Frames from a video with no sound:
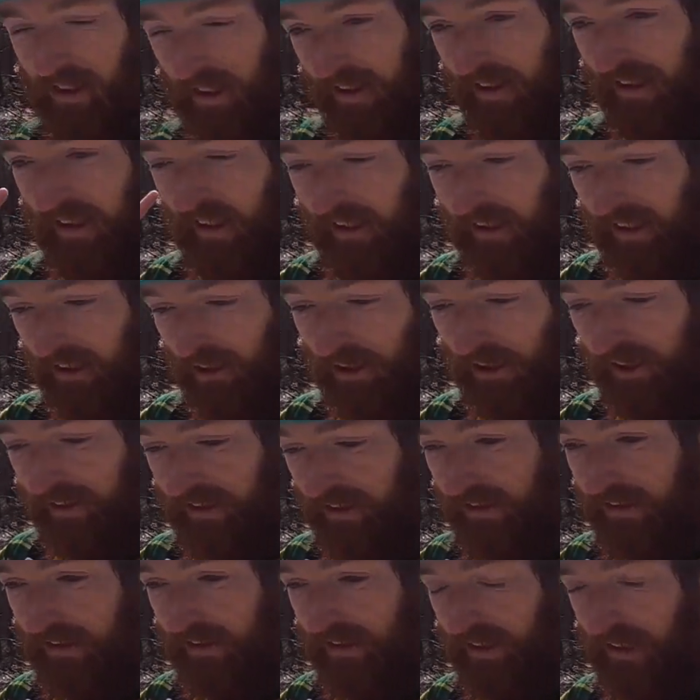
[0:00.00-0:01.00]
and
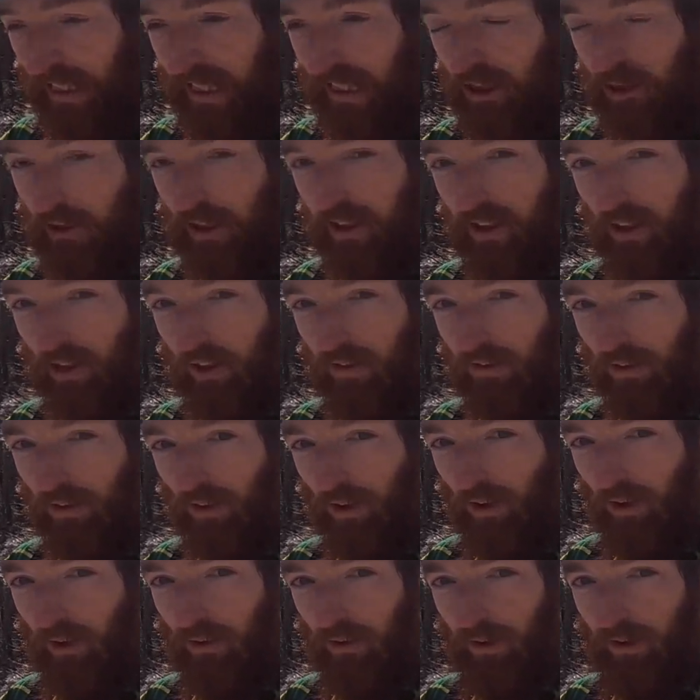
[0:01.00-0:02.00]
increases the cash rate
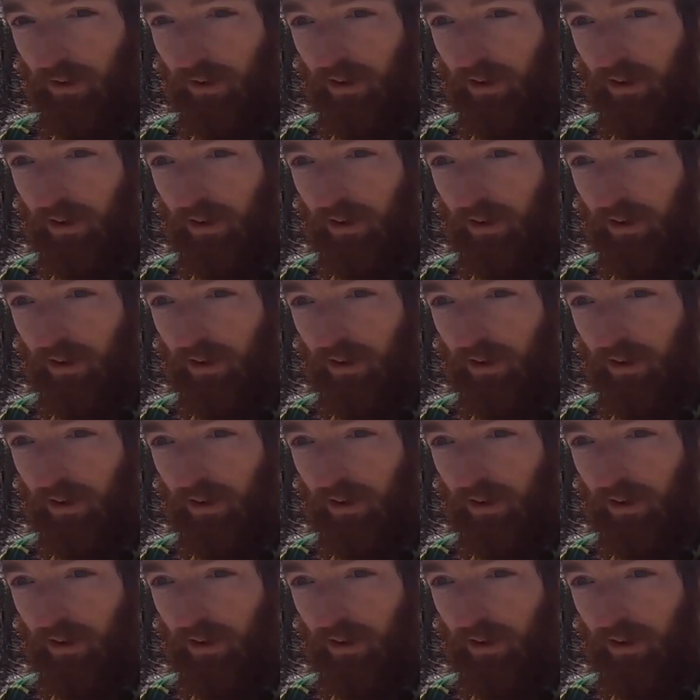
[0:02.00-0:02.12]
overall.